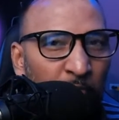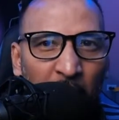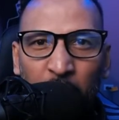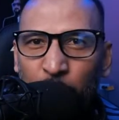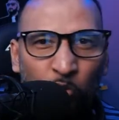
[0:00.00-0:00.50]
For
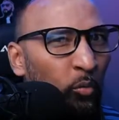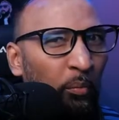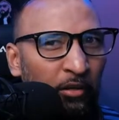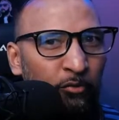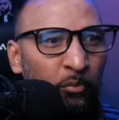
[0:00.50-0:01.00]
any of you who
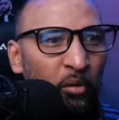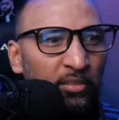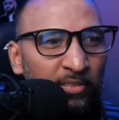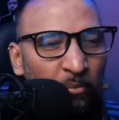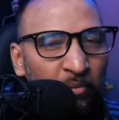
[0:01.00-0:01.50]
played
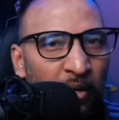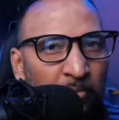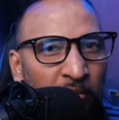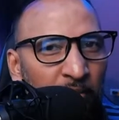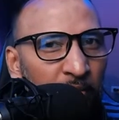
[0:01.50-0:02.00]
football,
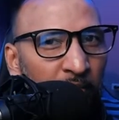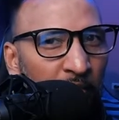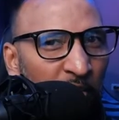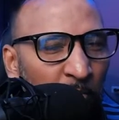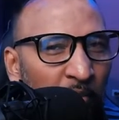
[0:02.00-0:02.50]
sometimes it's good to
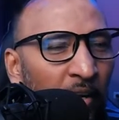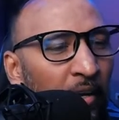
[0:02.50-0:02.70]
just,